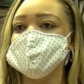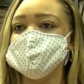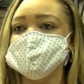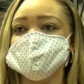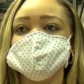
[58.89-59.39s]

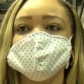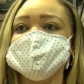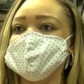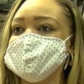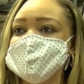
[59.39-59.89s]
who is
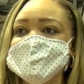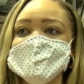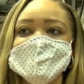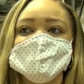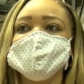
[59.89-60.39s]
driven
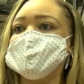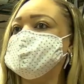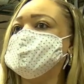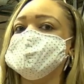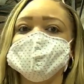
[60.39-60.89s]
by
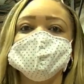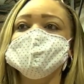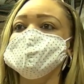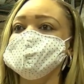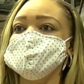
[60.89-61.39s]
her
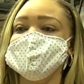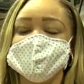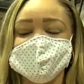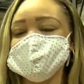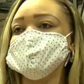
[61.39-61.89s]
own
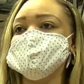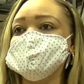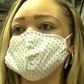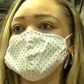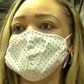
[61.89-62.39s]

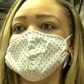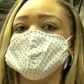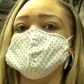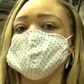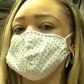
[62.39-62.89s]
ambitions.
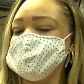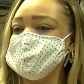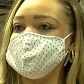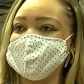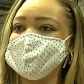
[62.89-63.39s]
And so when
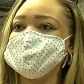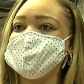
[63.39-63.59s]
you have